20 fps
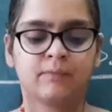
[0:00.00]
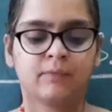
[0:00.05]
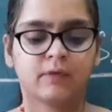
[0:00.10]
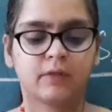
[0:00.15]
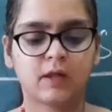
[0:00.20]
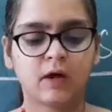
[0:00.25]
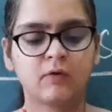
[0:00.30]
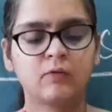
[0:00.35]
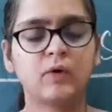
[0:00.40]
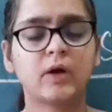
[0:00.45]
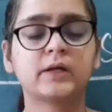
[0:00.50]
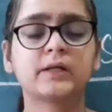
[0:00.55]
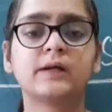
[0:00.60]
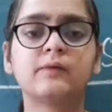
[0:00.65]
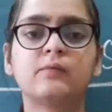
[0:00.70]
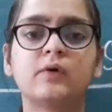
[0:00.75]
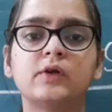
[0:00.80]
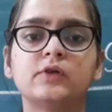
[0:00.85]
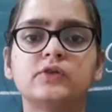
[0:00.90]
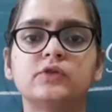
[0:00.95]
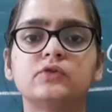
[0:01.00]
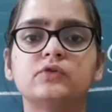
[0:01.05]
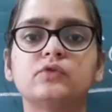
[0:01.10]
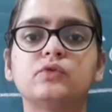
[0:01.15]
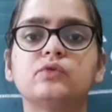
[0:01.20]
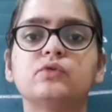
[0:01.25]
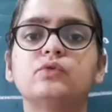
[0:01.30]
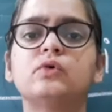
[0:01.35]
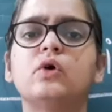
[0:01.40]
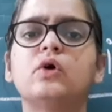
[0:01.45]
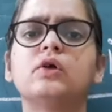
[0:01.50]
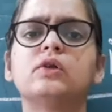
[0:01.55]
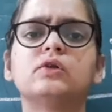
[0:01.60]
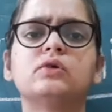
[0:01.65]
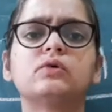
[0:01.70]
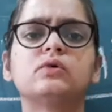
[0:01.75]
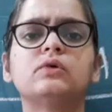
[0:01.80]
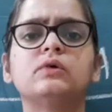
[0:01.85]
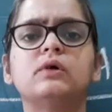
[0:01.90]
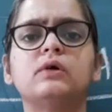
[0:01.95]
Now, what I want you to do,
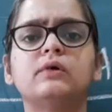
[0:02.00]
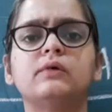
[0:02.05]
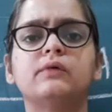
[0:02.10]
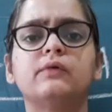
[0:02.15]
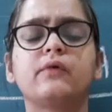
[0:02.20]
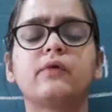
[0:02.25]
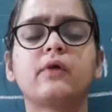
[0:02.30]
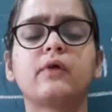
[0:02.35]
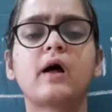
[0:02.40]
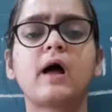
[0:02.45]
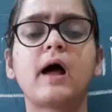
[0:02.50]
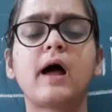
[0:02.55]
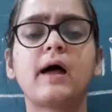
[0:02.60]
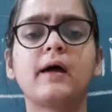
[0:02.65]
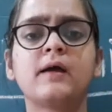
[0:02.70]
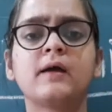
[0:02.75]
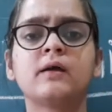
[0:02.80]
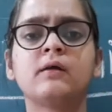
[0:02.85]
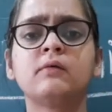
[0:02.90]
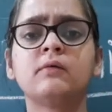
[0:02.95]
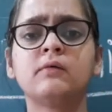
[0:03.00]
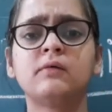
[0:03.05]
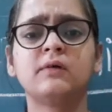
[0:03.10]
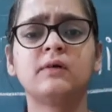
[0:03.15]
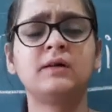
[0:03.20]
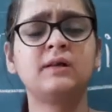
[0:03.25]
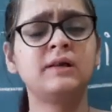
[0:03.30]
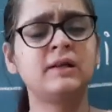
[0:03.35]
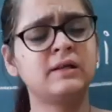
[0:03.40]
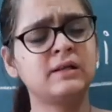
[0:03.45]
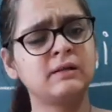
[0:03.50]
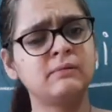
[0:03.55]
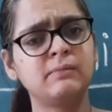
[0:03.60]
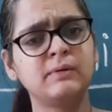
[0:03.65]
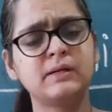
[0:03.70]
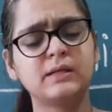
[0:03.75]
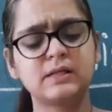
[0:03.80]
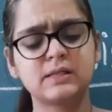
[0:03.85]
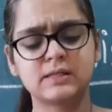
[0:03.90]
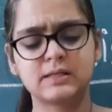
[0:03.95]
although a little
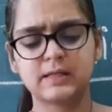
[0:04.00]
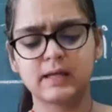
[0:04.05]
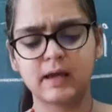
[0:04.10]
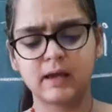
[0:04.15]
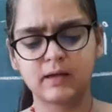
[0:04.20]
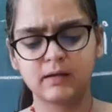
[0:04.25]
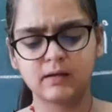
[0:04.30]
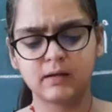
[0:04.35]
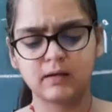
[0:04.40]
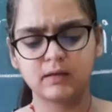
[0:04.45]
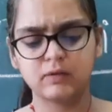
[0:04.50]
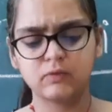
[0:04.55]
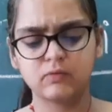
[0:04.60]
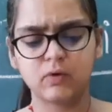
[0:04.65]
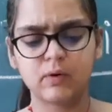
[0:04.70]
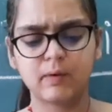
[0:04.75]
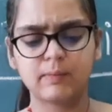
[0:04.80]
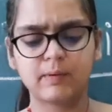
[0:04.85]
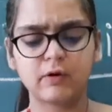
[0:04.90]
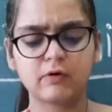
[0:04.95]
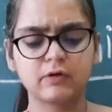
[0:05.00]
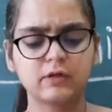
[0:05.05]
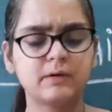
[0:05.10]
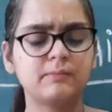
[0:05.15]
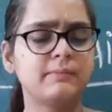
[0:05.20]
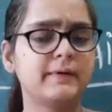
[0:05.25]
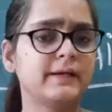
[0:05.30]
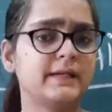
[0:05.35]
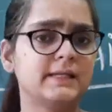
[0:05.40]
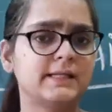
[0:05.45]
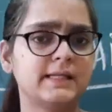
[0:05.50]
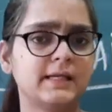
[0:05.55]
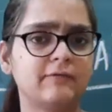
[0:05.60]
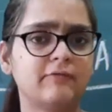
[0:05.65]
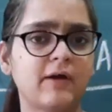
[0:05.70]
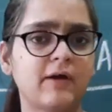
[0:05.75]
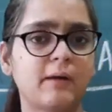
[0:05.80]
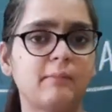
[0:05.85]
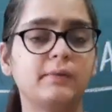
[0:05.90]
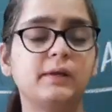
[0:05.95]
bit is there in about the Medici
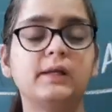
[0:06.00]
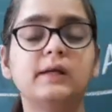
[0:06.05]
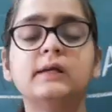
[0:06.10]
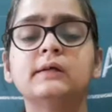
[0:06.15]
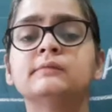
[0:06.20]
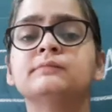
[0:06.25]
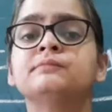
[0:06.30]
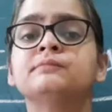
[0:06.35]
family,